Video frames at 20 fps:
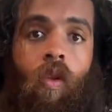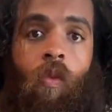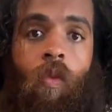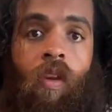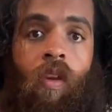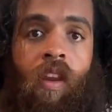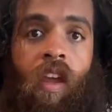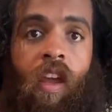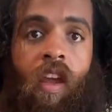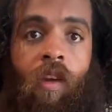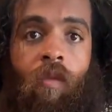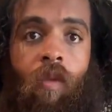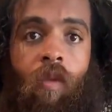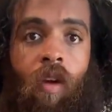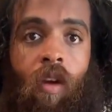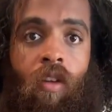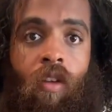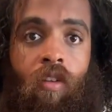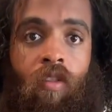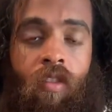with Diana
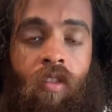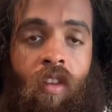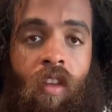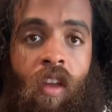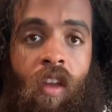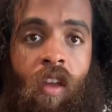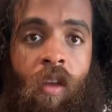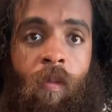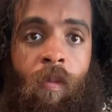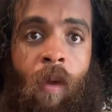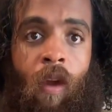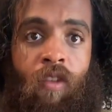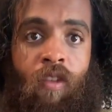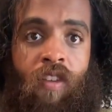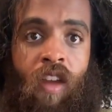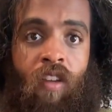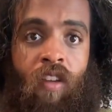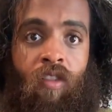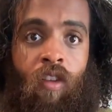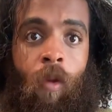Ross and Michael
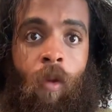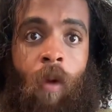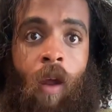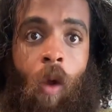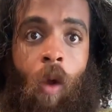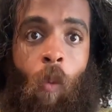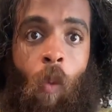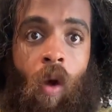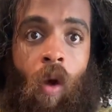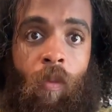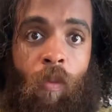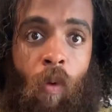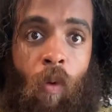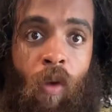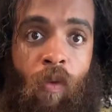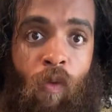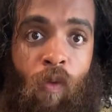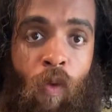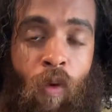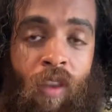Jackson. Oh my God,
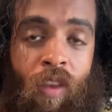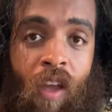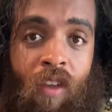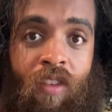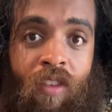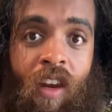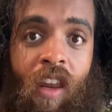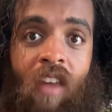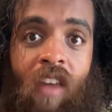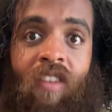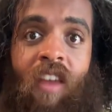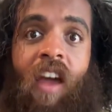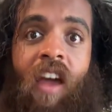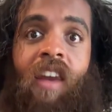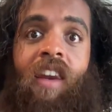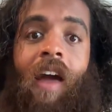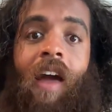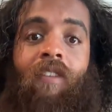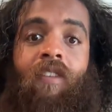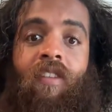1.4 thousand likes. I
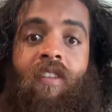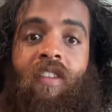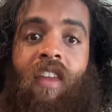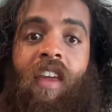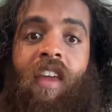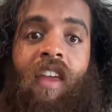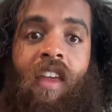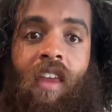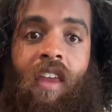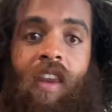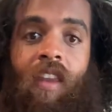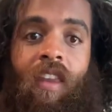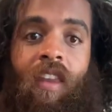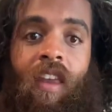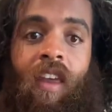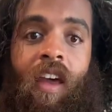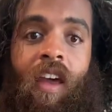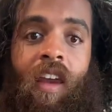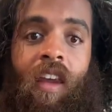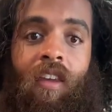didn't have to send
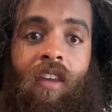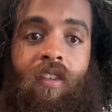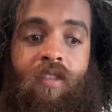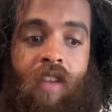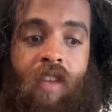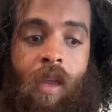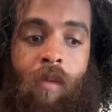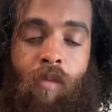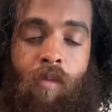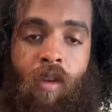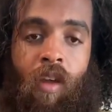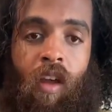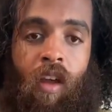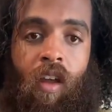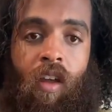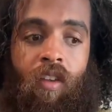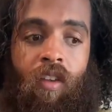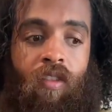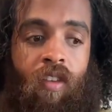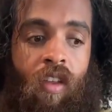anything. I didn't have to shame you
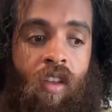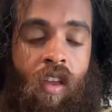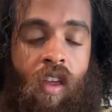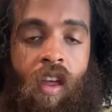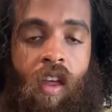guys.